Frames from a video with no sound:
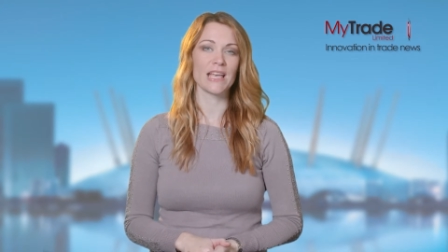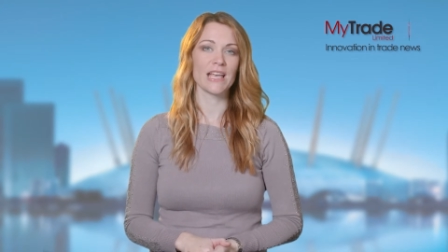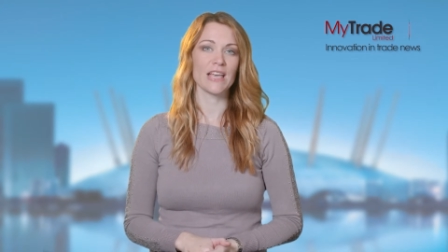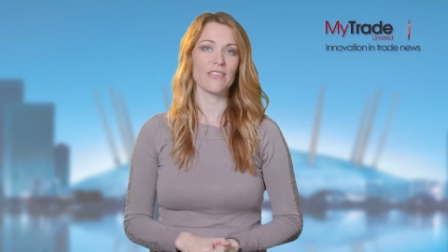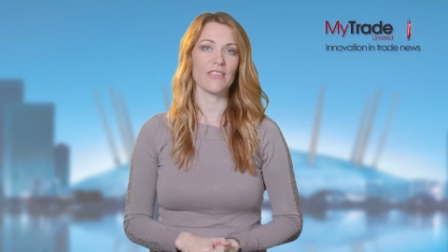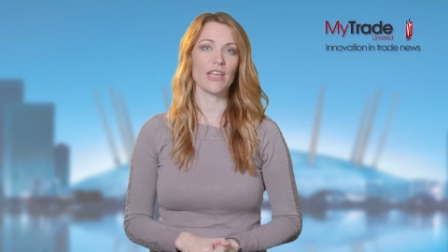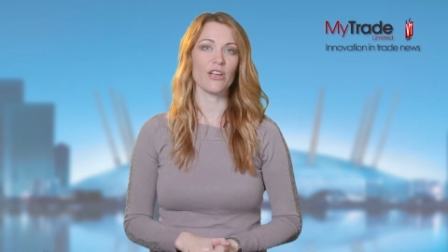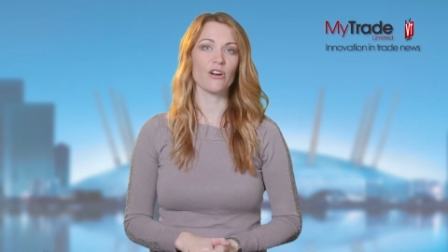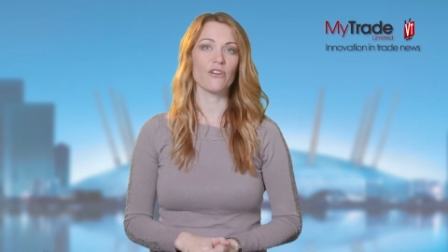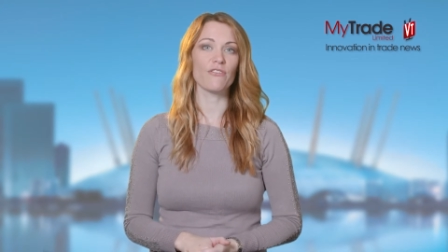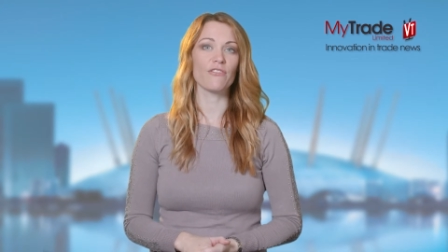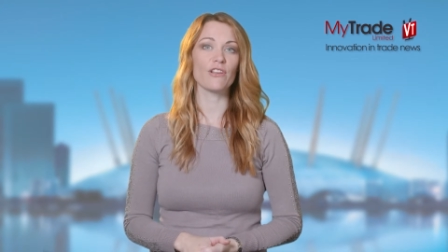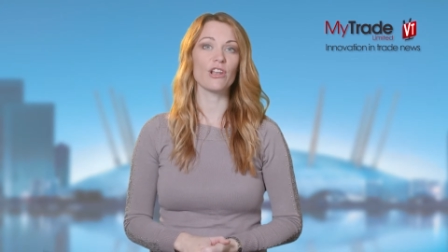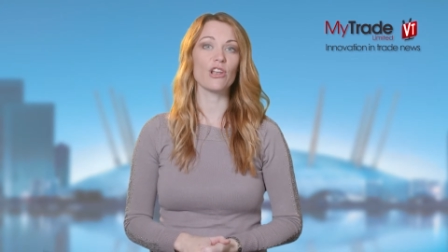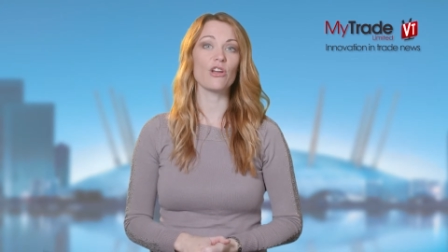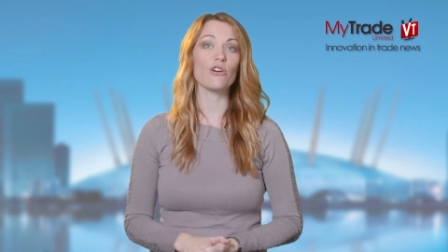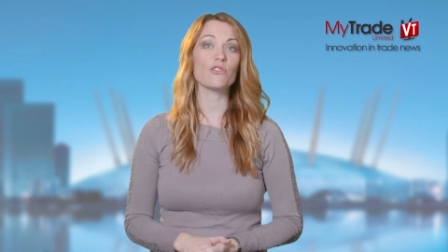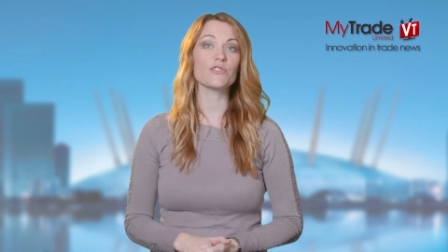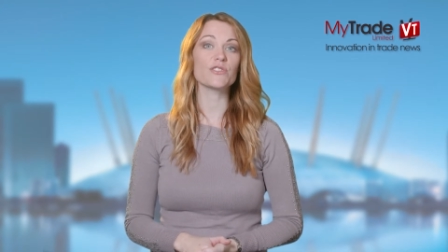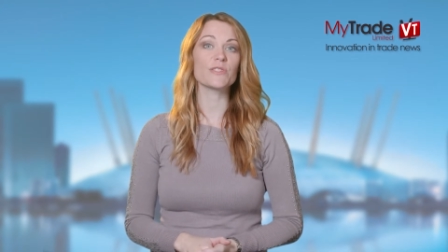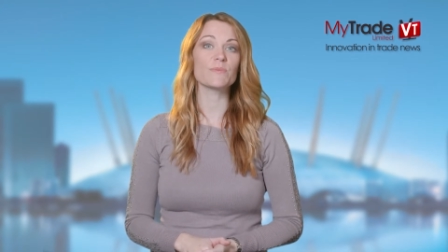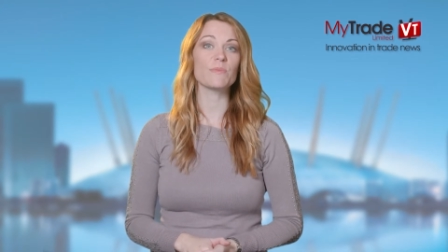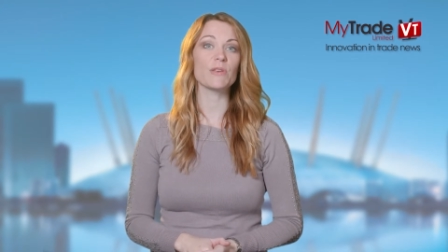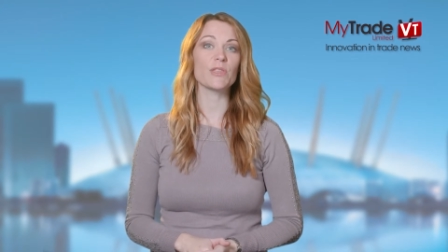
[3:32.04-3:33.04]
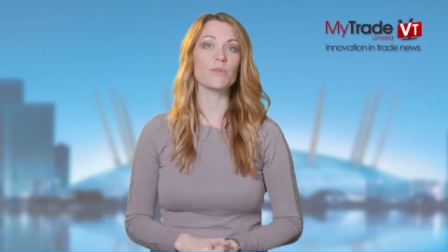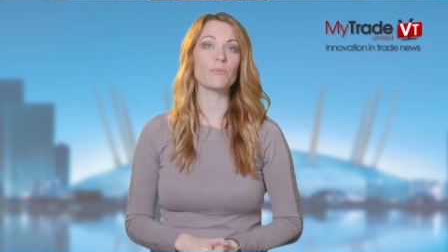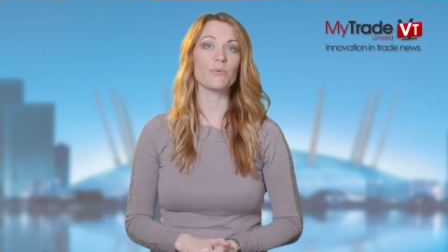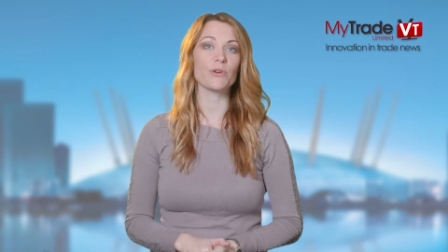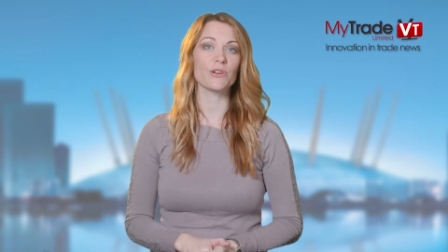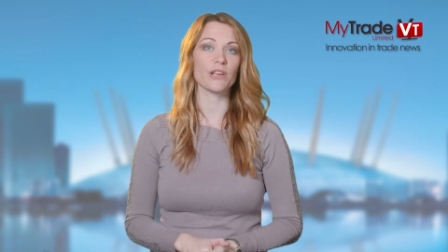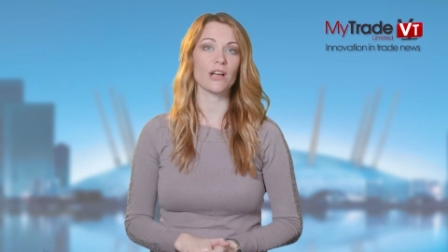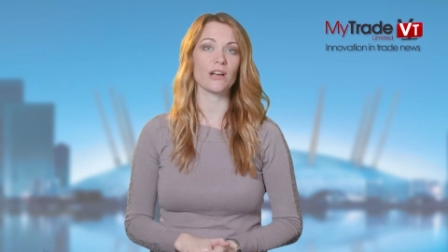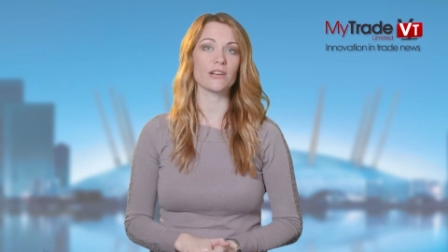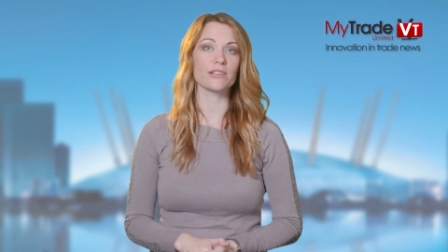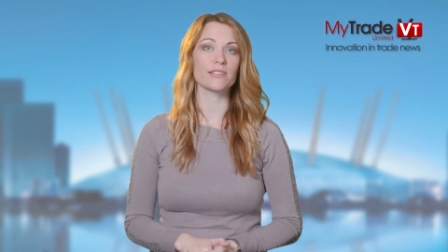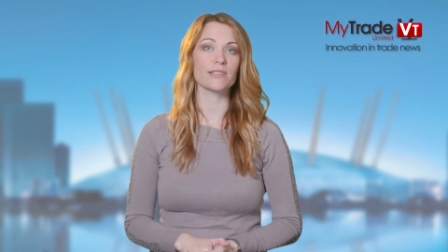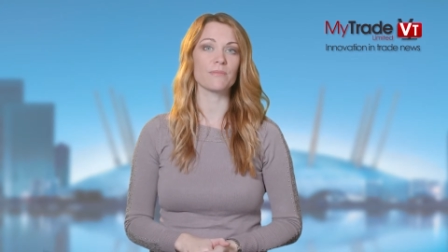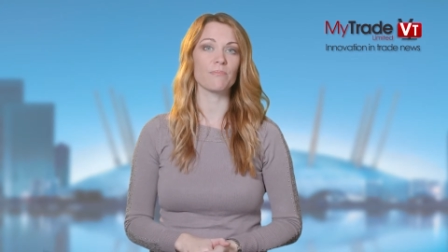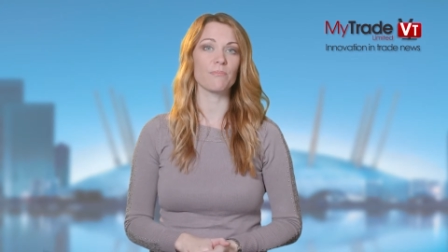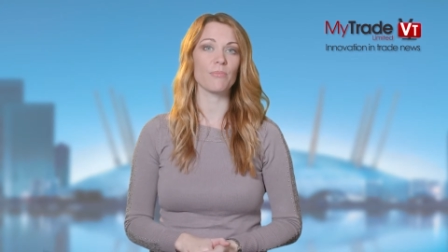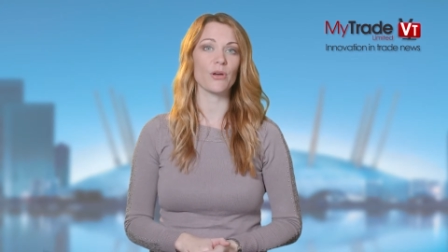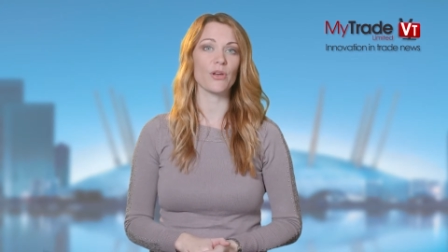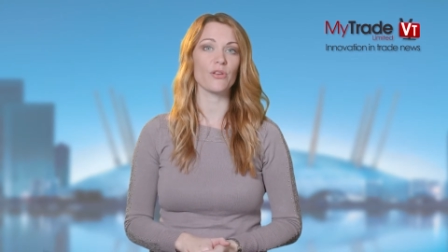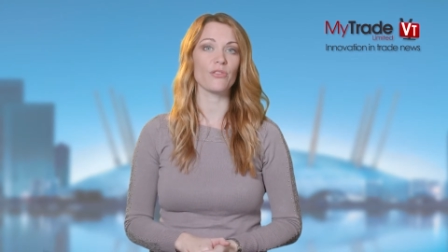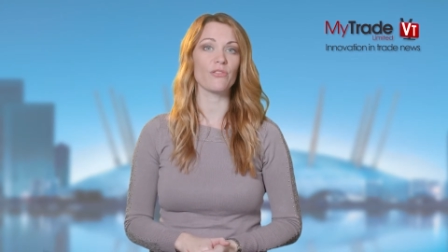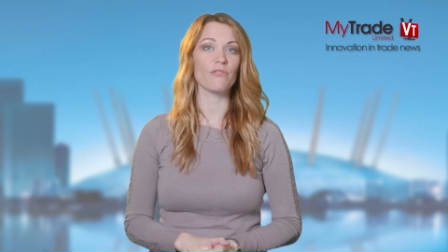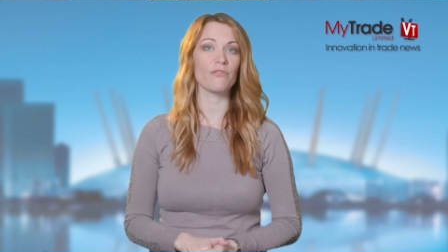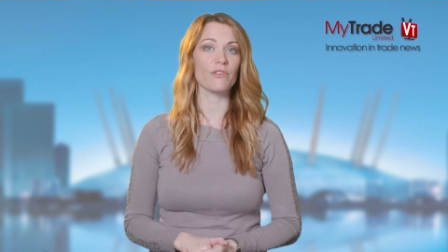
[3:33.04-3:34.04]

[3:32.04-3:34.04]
They offer locksmith products in both